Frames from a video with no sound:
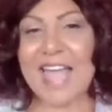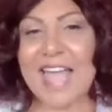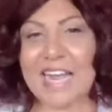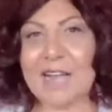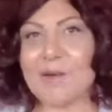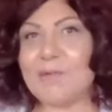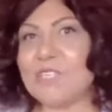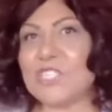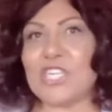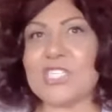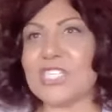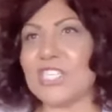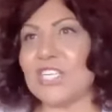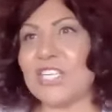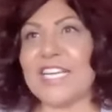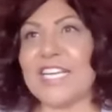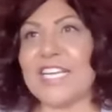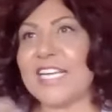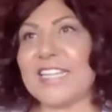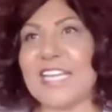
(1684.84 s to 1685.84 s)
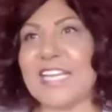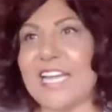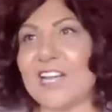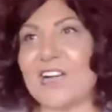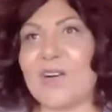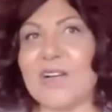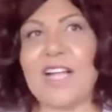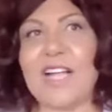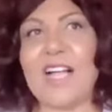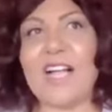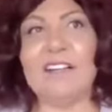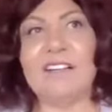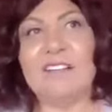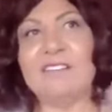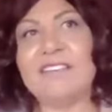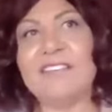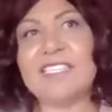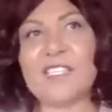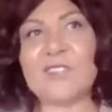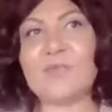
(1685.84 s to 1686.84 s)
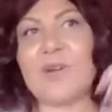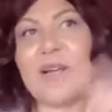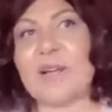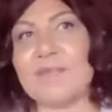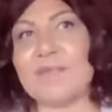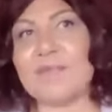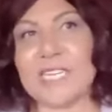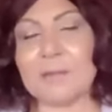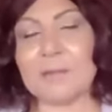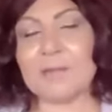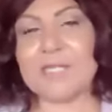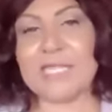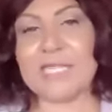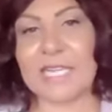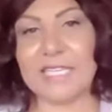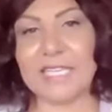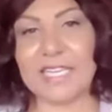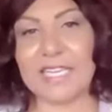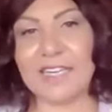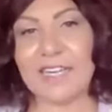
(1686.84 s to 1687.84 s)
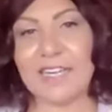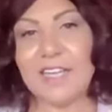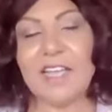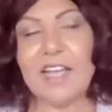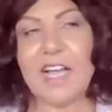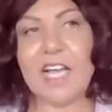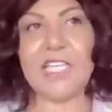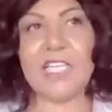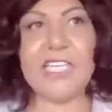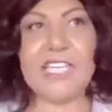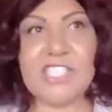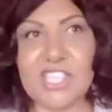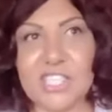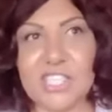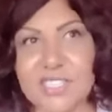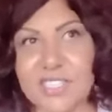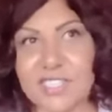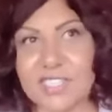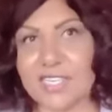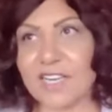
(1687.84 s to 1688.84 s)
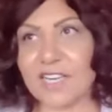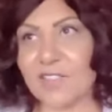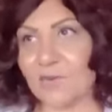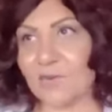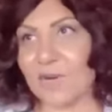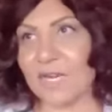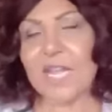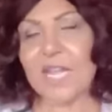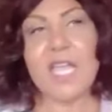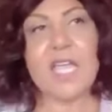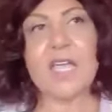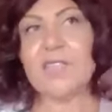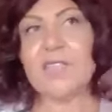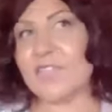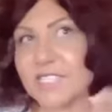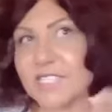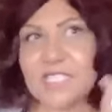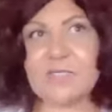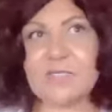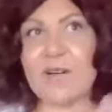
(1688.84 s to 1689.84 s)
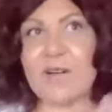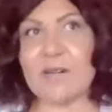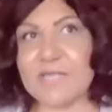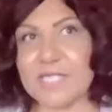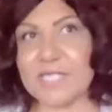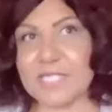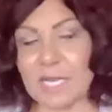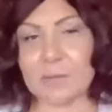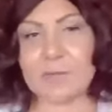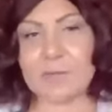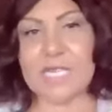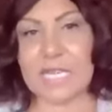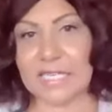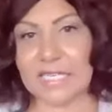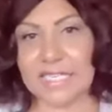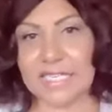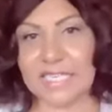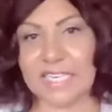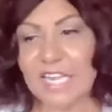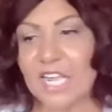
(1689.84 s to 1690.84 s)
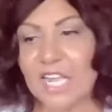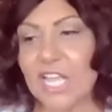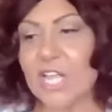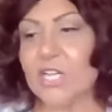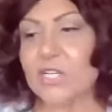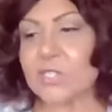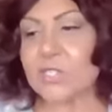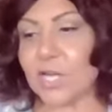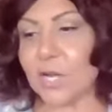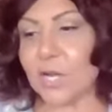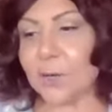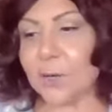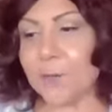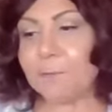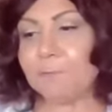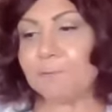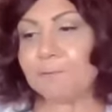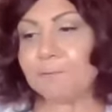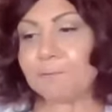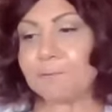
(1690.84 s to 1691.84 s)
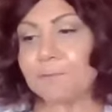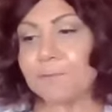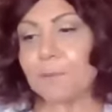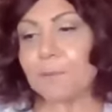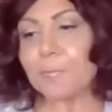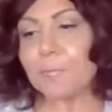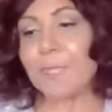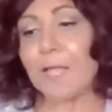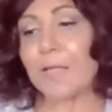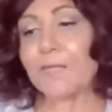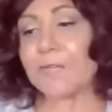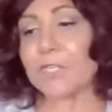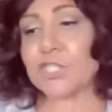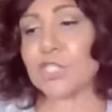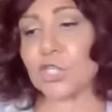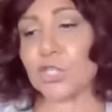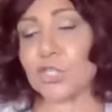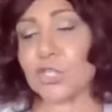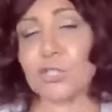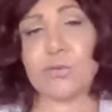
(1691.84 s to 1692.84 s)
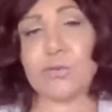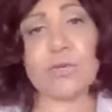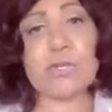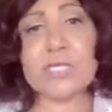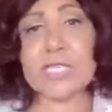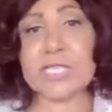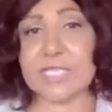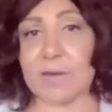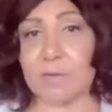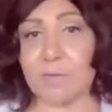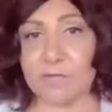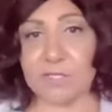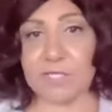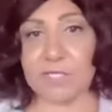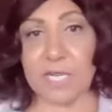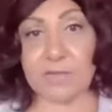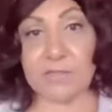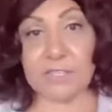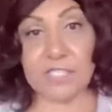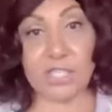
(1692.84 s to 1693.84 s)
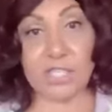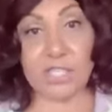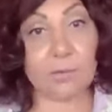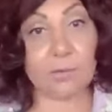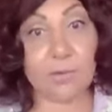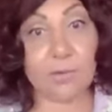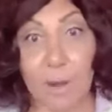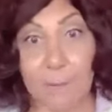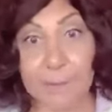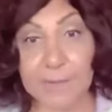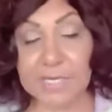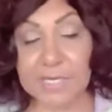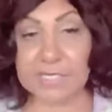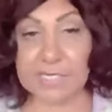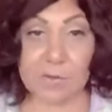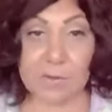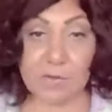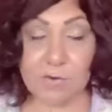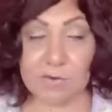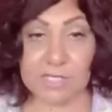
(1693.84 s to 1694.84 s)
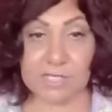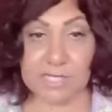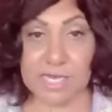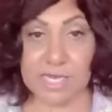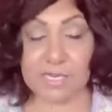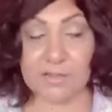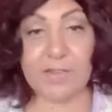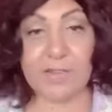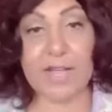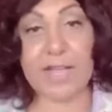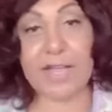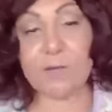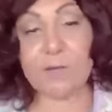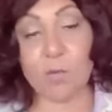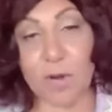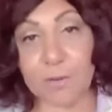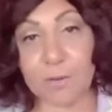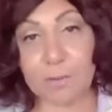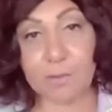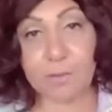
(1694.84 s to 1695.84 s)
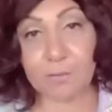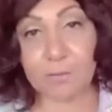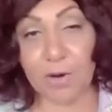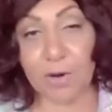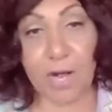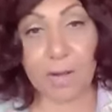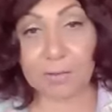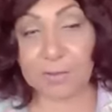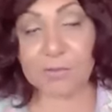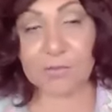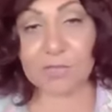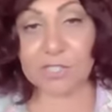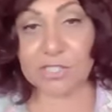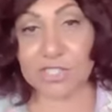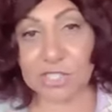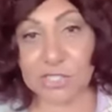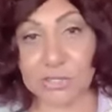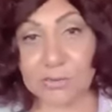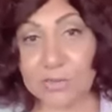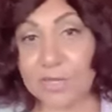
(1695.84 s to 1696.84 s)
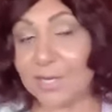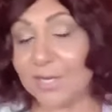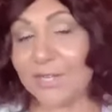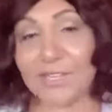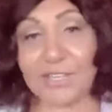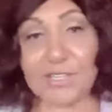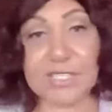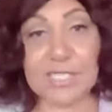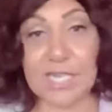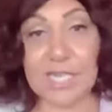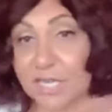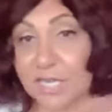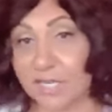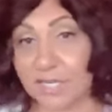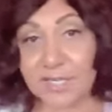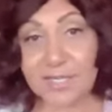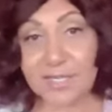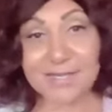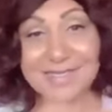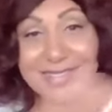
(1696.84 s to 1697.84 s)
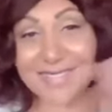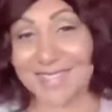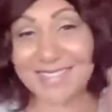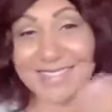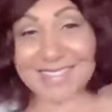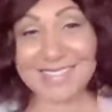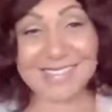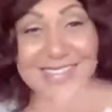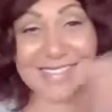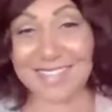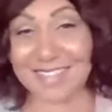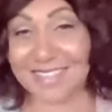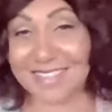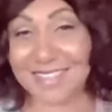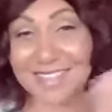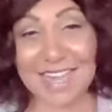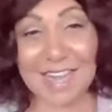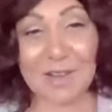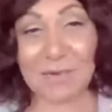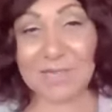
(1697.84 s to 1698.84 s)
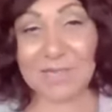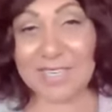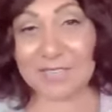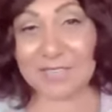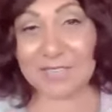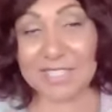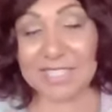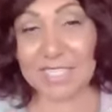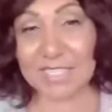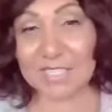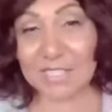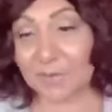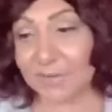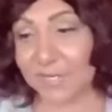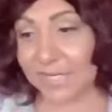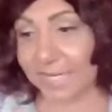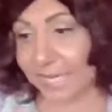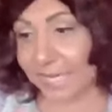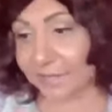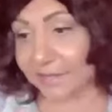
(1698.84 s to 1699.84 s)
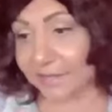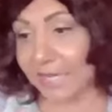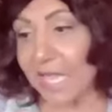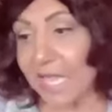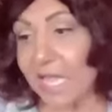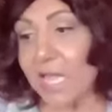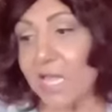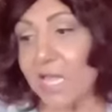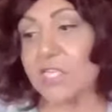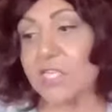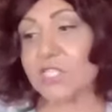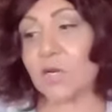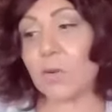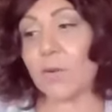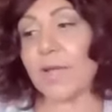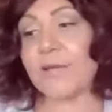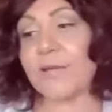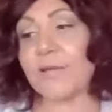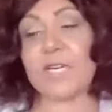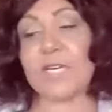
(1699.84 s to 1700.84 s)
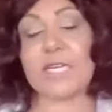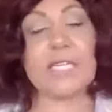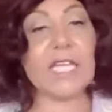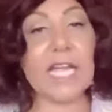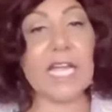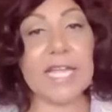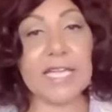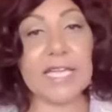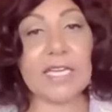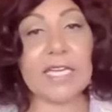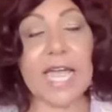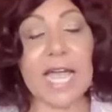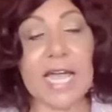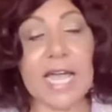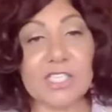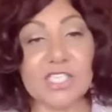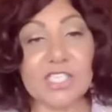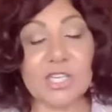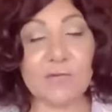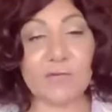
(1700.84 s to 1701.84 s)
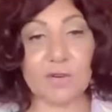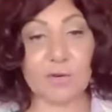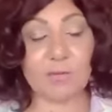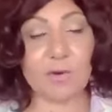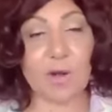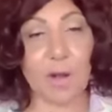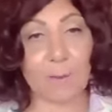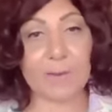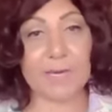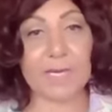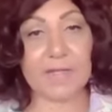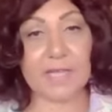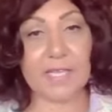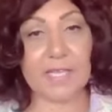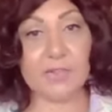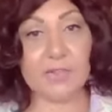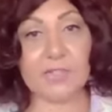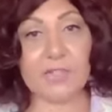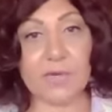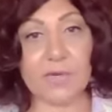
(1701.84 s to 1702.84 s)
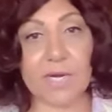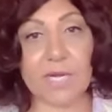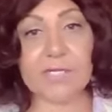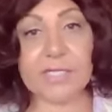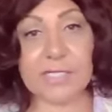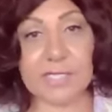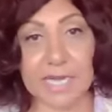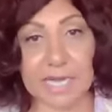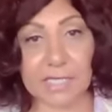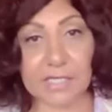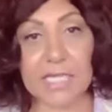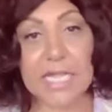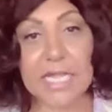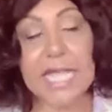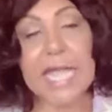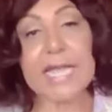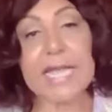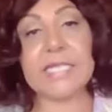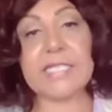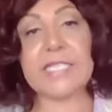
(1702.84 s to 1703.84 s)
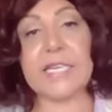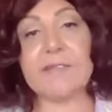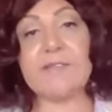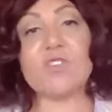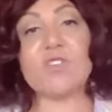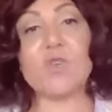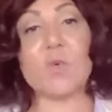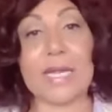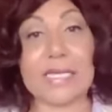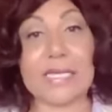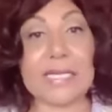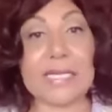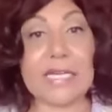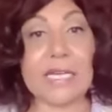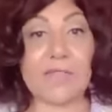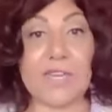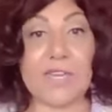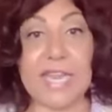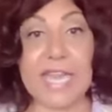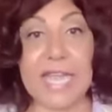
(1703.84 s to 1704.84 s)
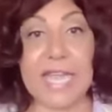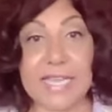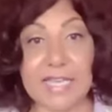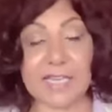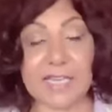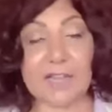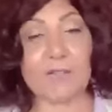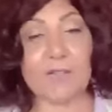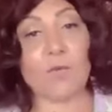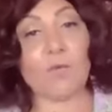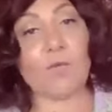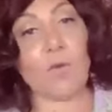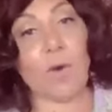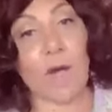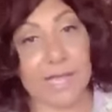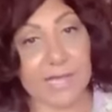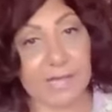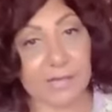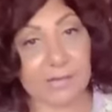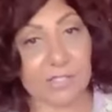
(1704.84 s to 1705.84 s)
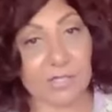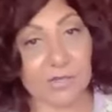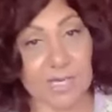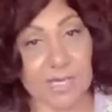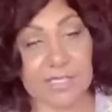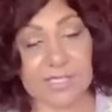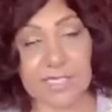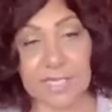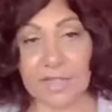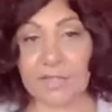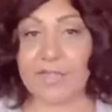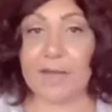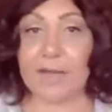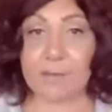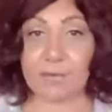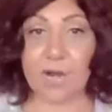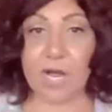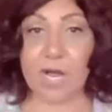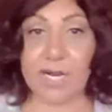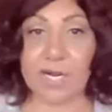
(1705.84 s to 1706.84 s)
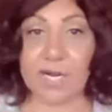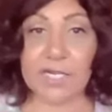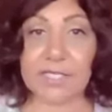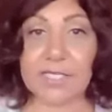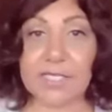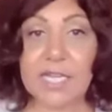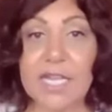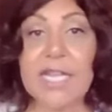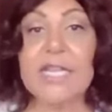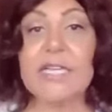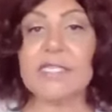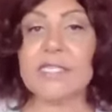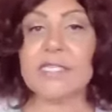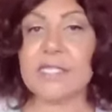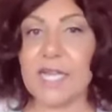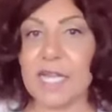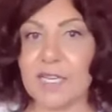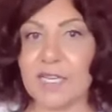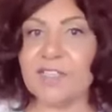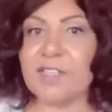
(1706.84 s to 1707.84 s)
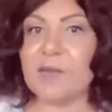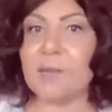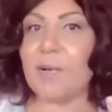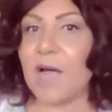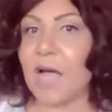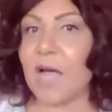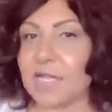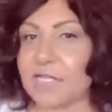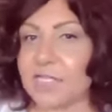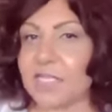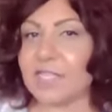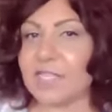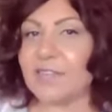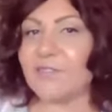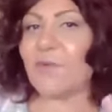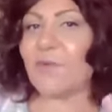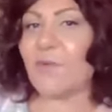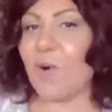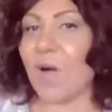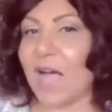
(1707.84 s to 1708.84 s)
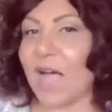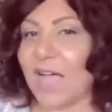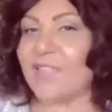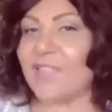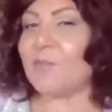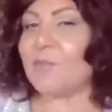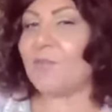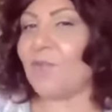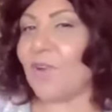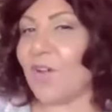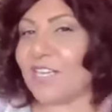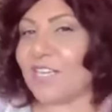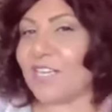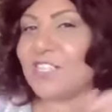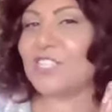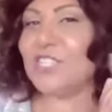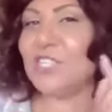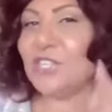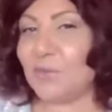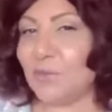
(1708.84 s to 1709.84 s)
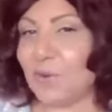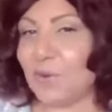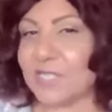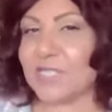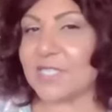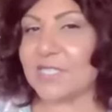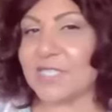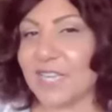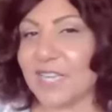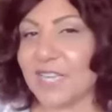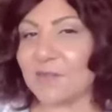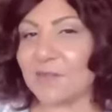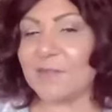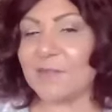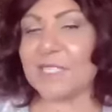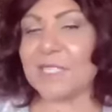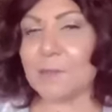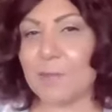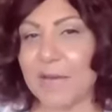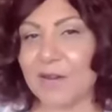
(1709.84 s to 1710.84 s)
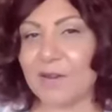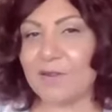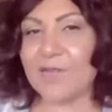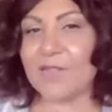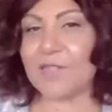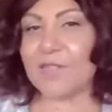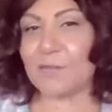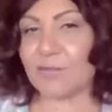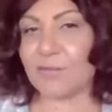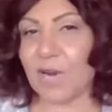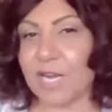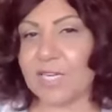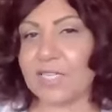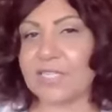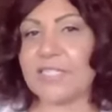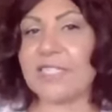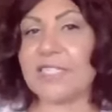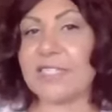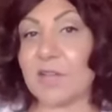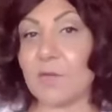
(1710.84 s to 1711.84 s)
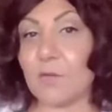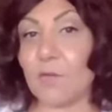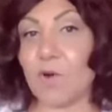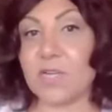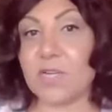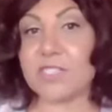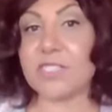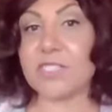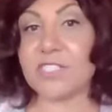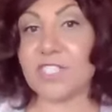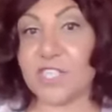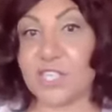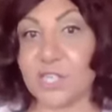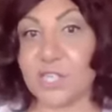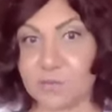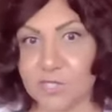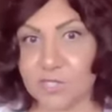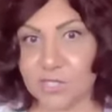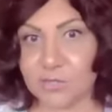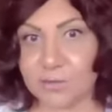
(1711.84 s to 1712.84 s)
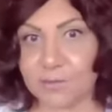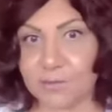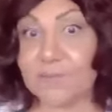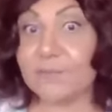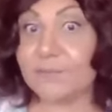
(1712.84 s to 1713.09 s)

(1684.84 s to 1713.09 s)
And I was just looking at that going, oh, this is why we stopped selling it. Allegiant is another one. This is why we stopped selling it. So there's certain cruises I won't sell. There's certain properties I won't sell. If I had one problem or two, you're done. I will never sell you again. So if a client asks you for a property that you do not sell, instead of dwelling on the negative of why you do not sell that product, sell in the positive of why the product you want to sell them is better than the product that they wanted to go to.